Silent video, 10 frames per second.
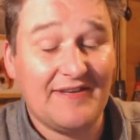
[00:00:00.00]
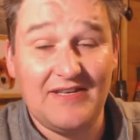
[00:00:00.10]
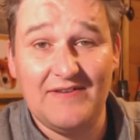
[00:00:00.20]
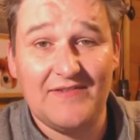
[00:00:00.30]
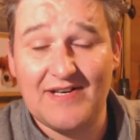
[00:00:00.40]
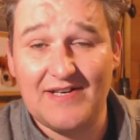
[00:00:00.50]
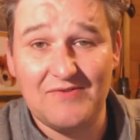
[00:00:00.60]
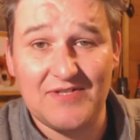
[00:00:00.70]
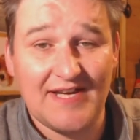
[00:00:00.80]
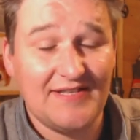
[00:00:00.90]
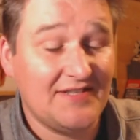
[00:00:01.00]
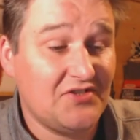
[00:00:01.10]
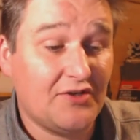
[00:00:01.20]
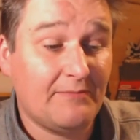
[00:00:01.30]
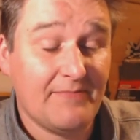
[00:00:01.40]
I think you've done an
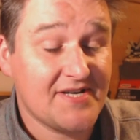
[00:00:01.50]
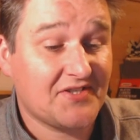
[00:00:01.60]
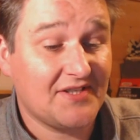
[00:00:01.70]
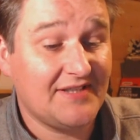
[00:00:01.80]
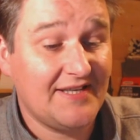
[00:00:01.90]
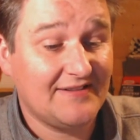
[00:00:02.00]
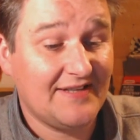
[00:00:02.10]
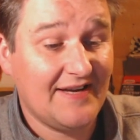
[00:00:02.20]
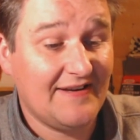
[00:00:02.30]
outstanding job personally,